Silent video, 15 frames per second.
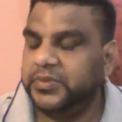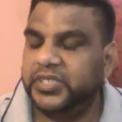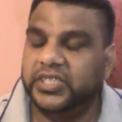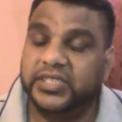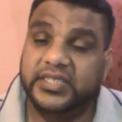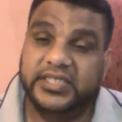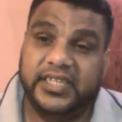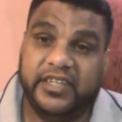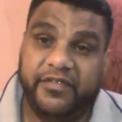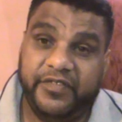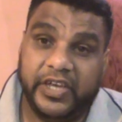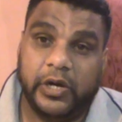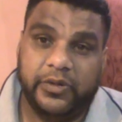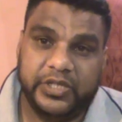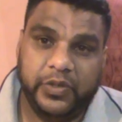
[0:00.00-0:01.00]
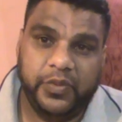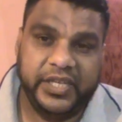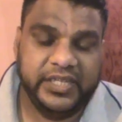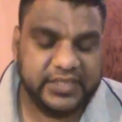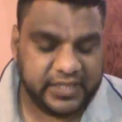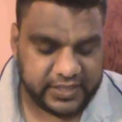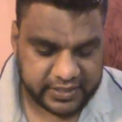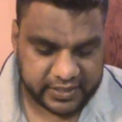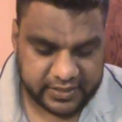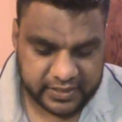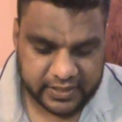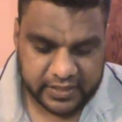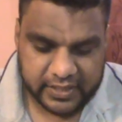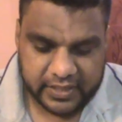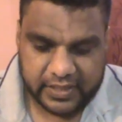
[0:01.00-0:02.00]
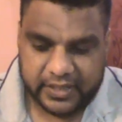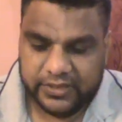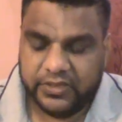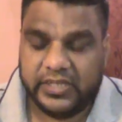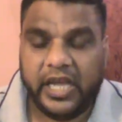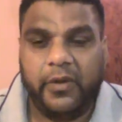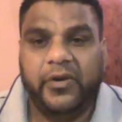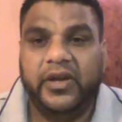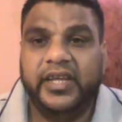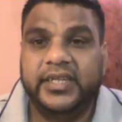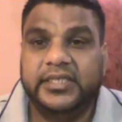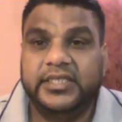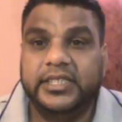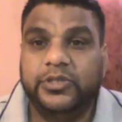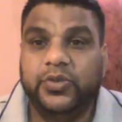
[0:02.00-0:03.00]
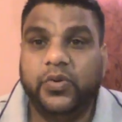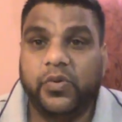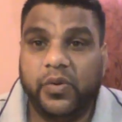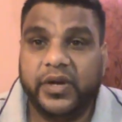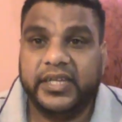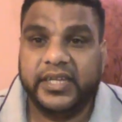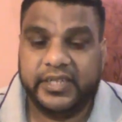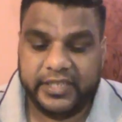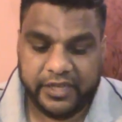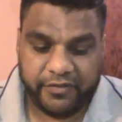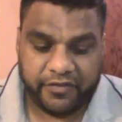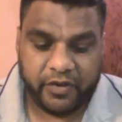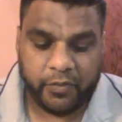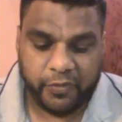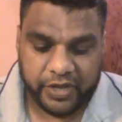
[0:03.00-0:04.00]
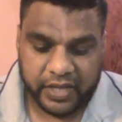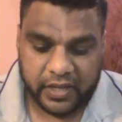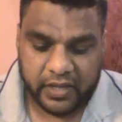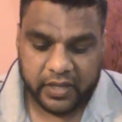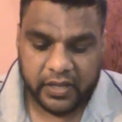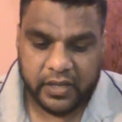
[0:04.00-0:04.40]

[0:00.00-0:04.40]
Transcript: So you just have to figure out the ways and then, so that will then see no cooking and thing from we.